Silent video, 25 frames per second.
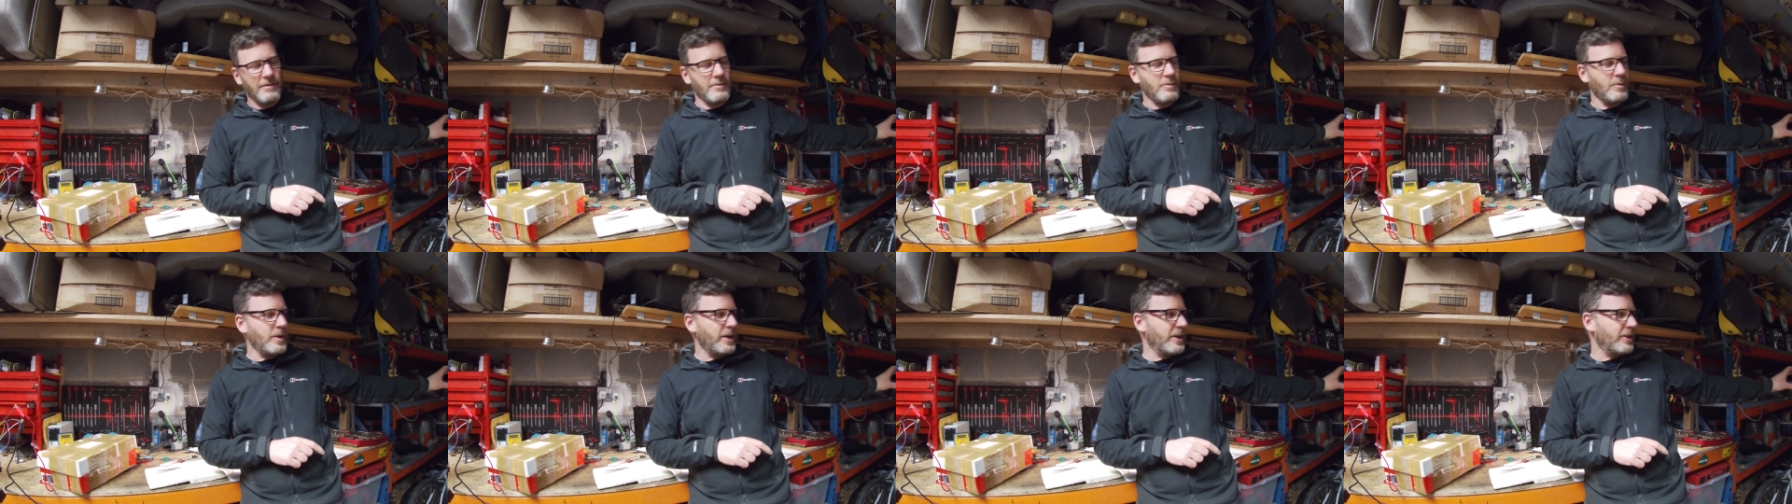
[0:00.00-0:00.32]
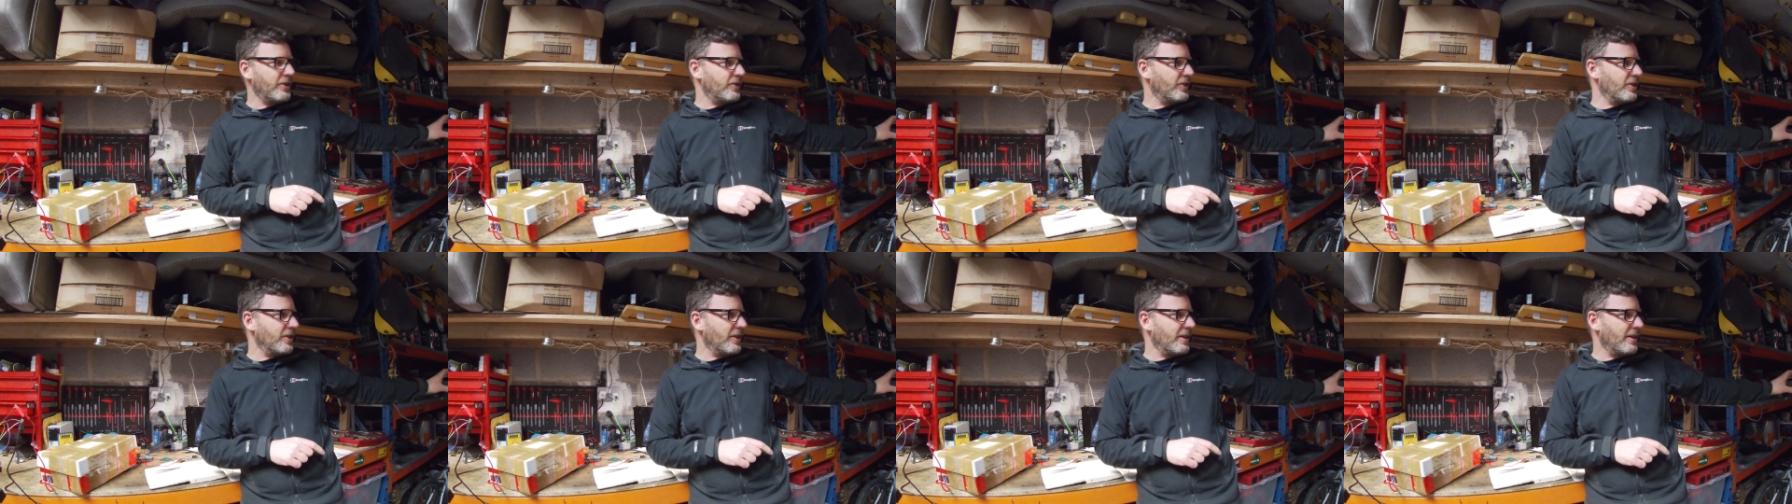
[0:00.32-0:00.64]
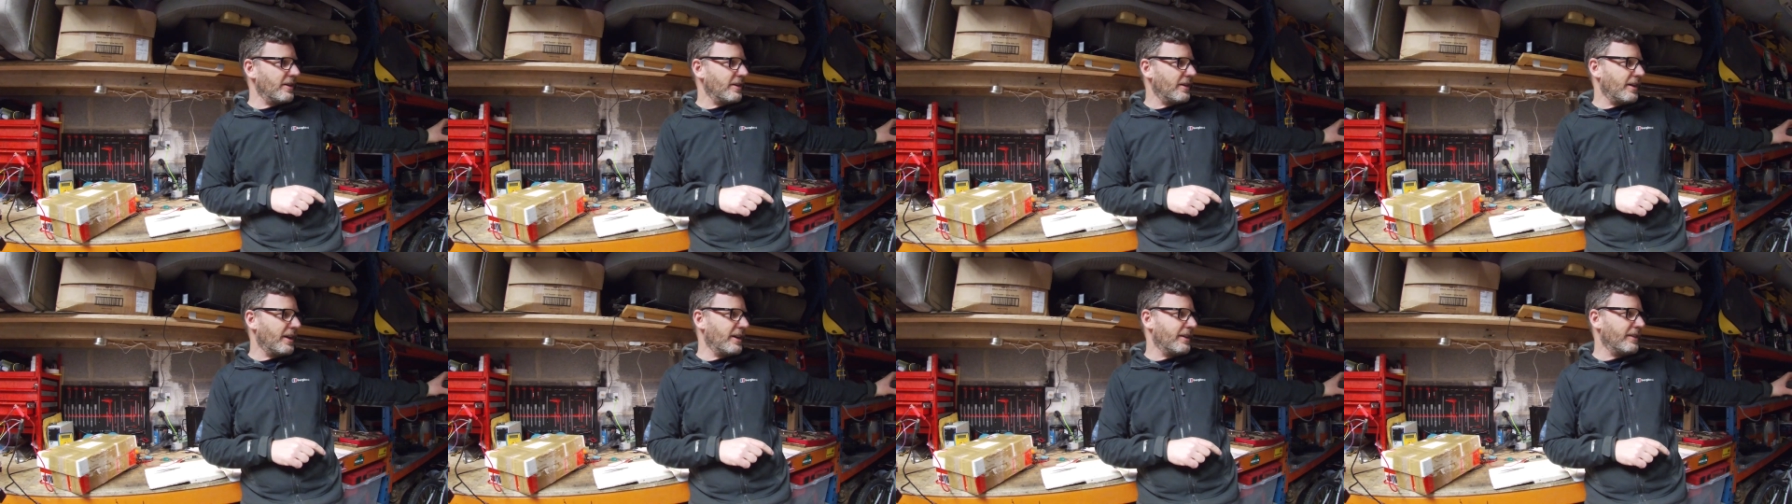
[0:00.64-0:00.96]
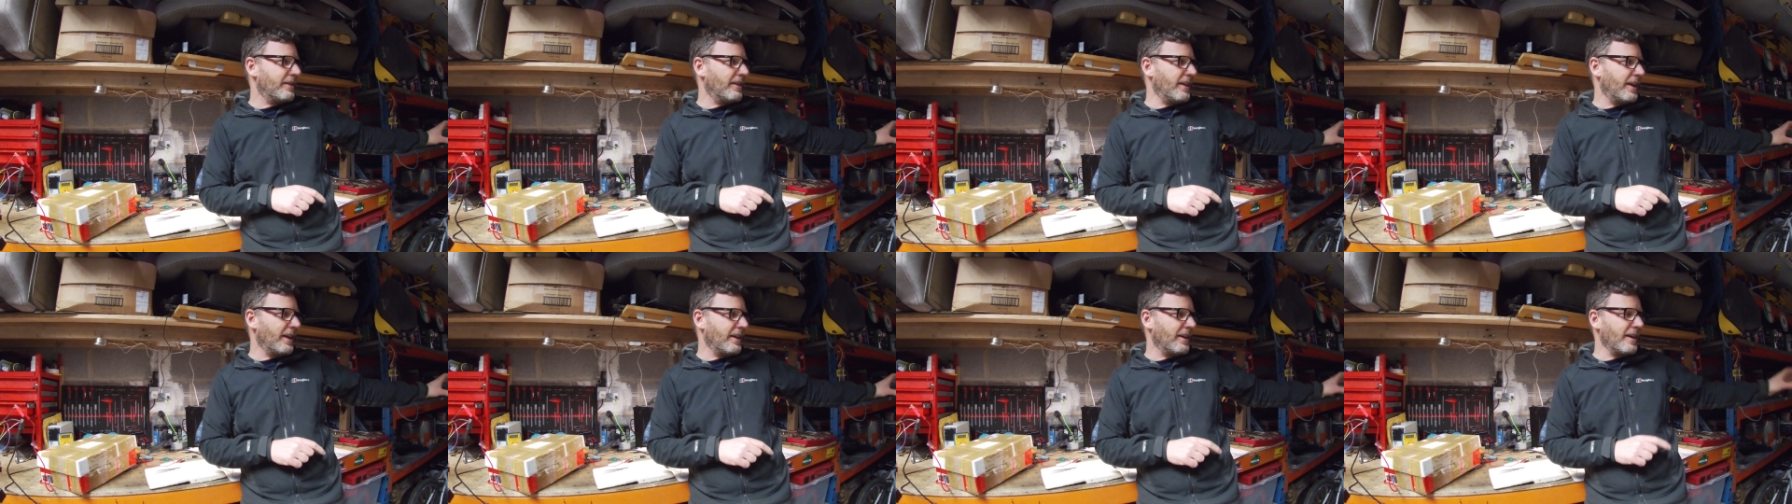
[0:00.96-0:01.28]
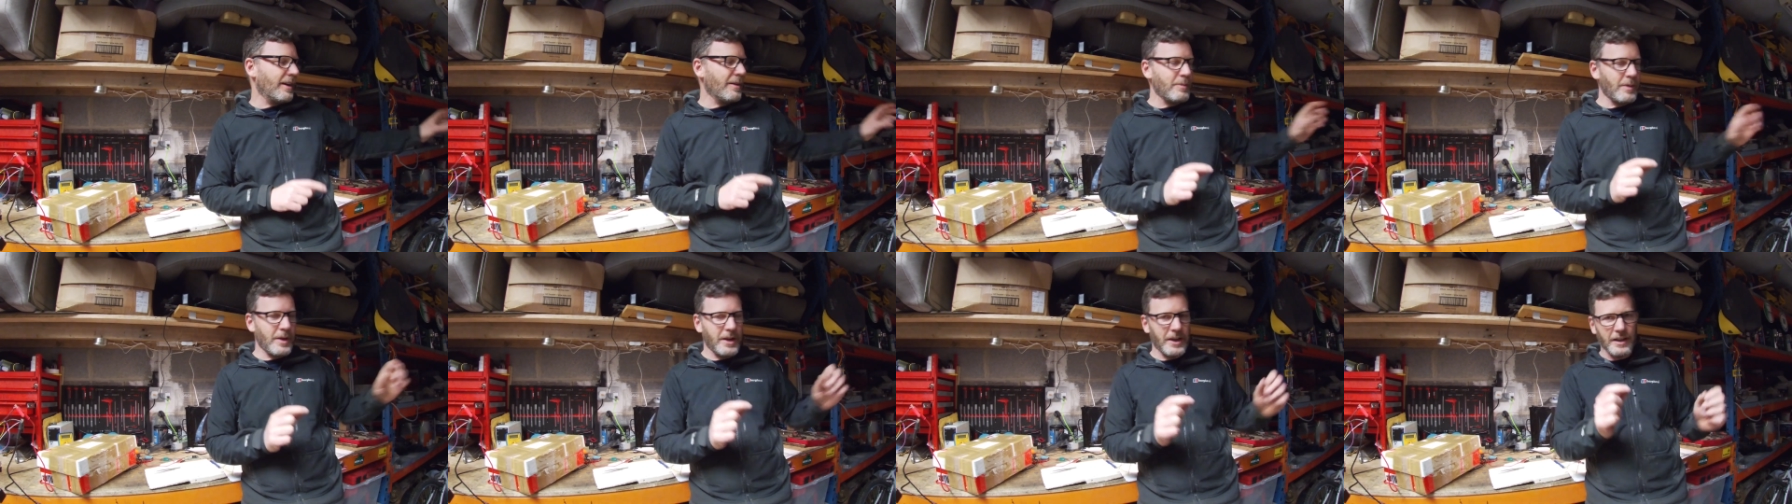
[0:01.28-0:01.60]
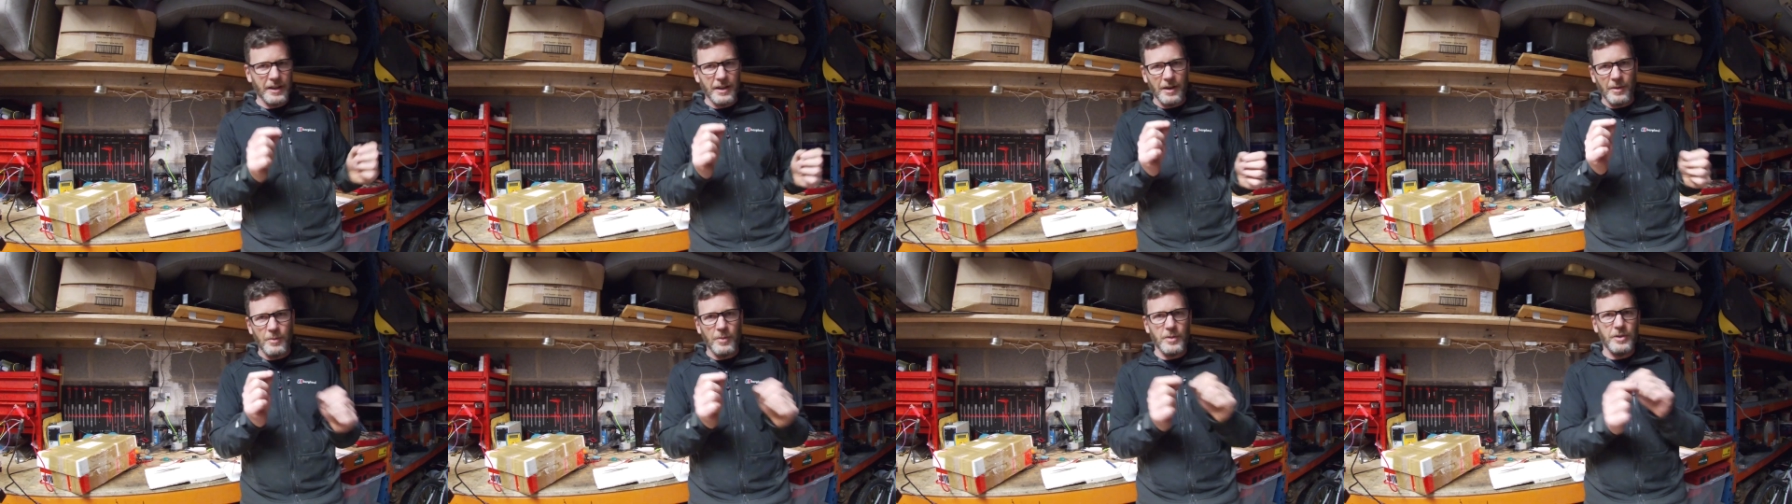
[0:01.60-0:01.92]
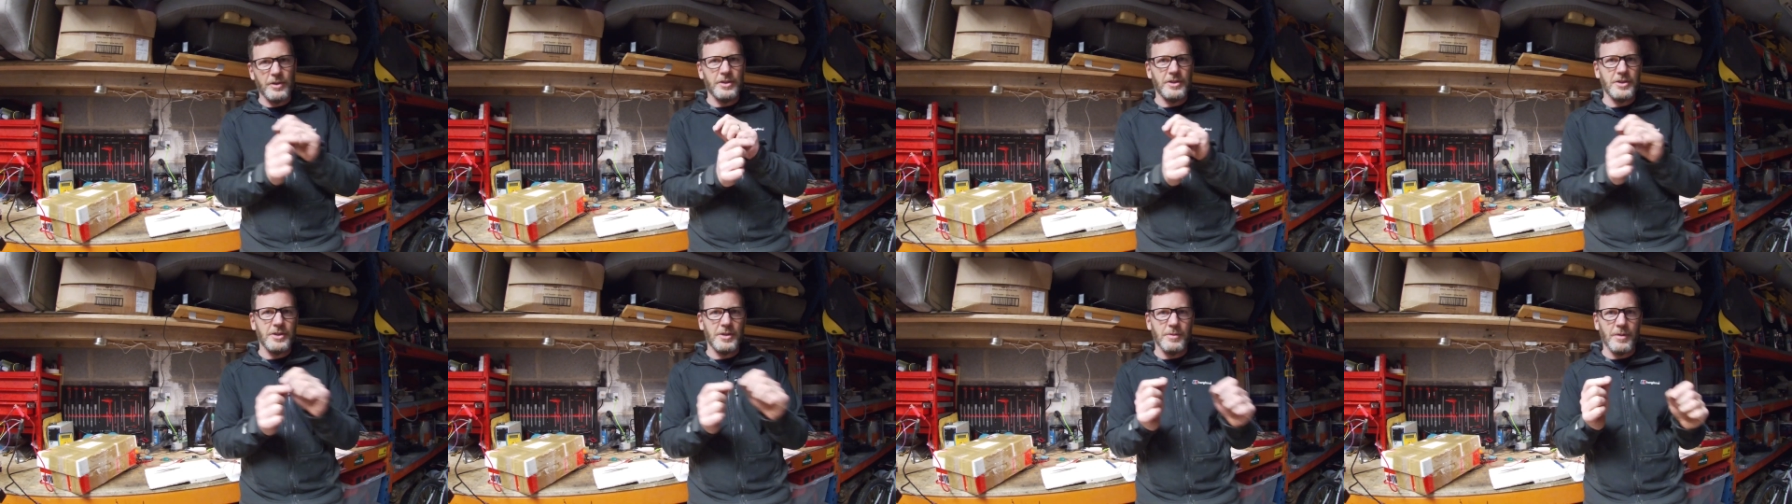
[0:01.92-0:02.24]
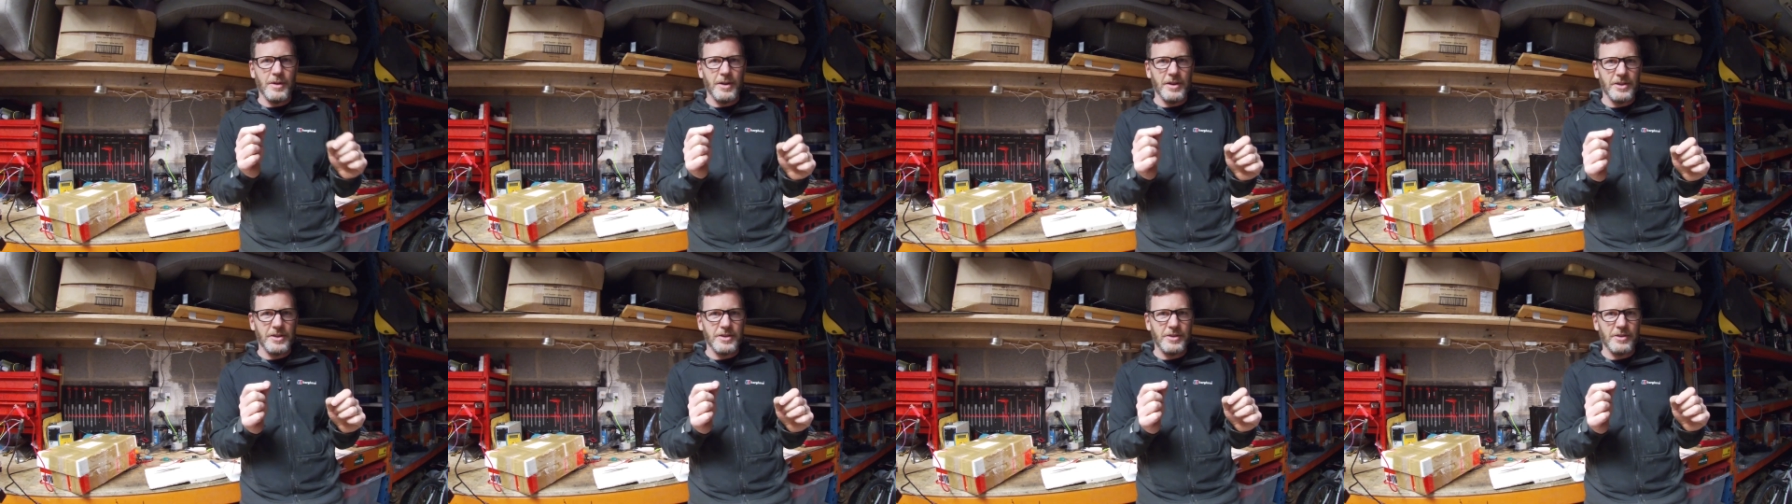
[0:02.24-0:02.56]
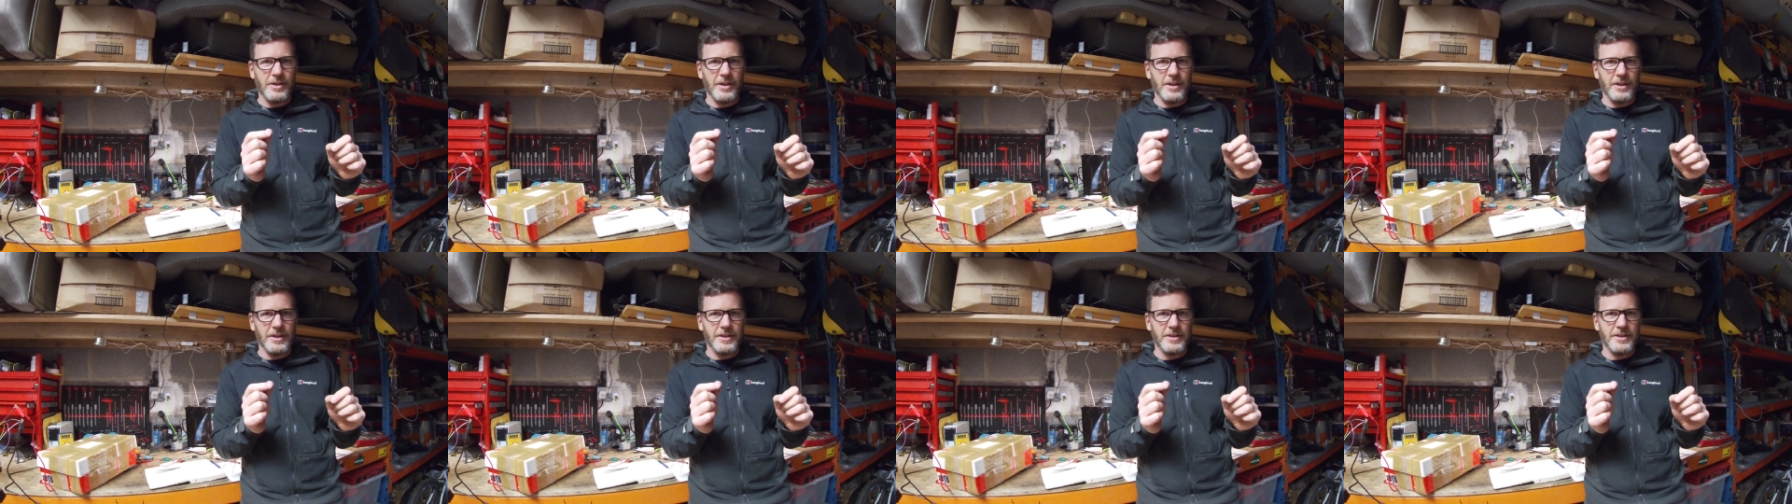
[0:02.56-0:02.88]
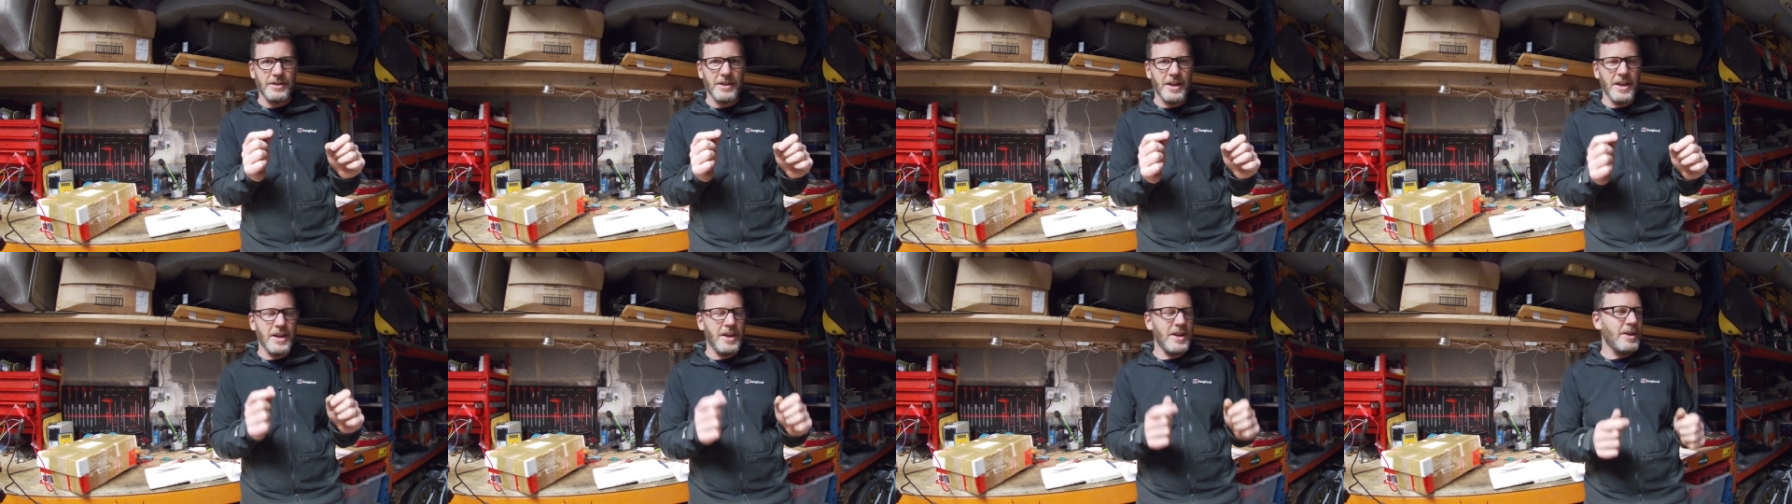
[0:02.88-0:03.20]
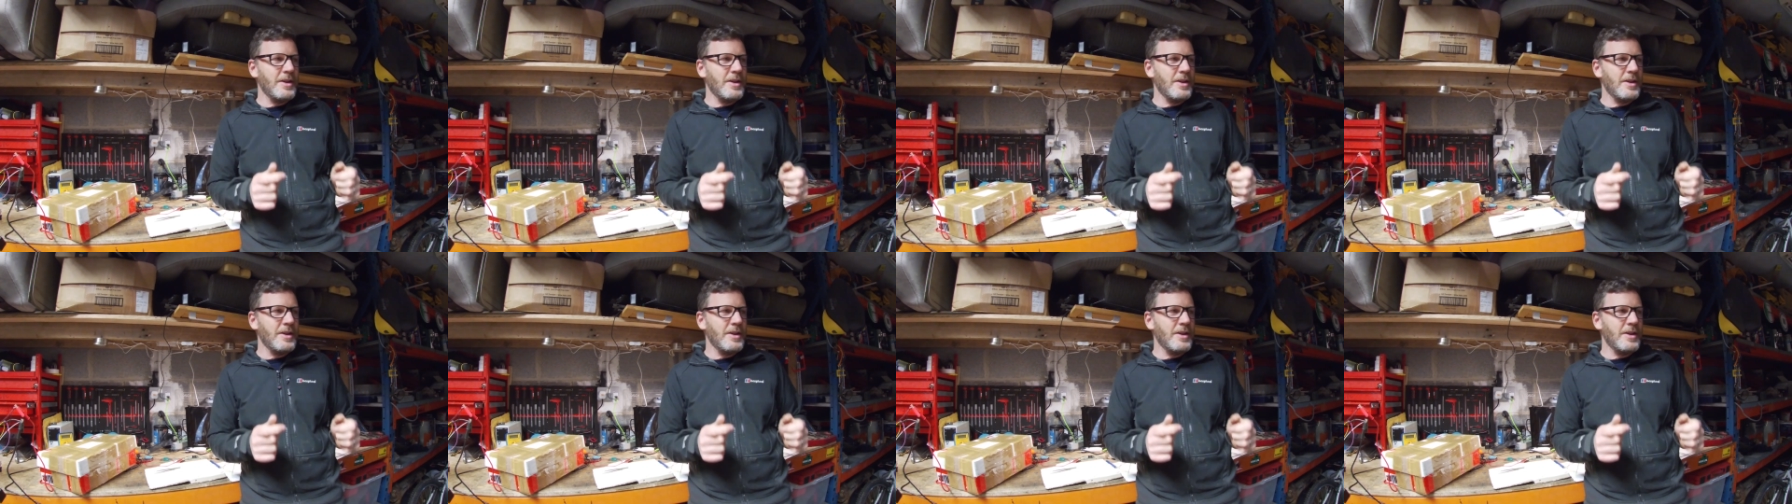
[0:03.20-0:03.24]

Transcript: which I think I might have got 1 or 2 wires crossed,